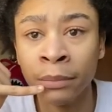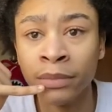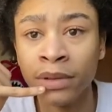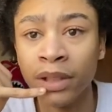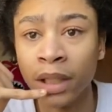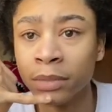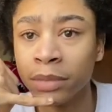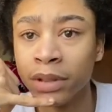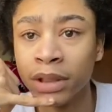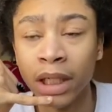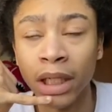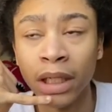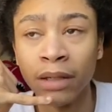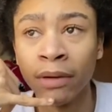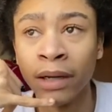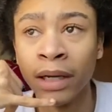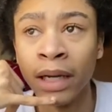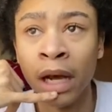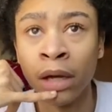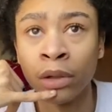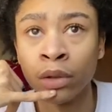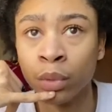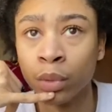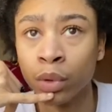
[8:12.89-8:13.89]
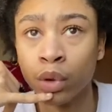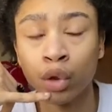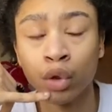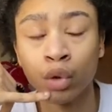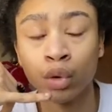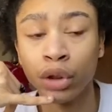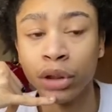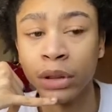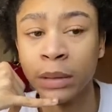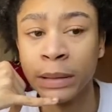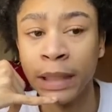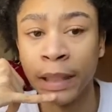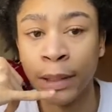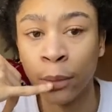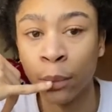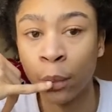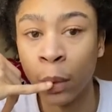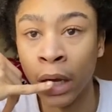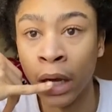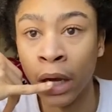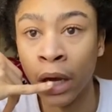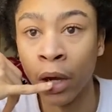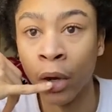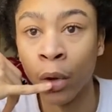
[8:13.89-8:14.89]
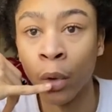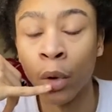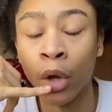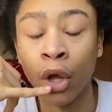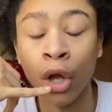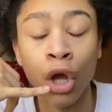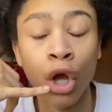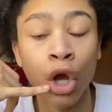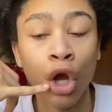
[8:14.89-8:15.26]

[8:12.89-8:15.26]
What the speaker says: dumb scared right now. I don't know what to do. She's like, well,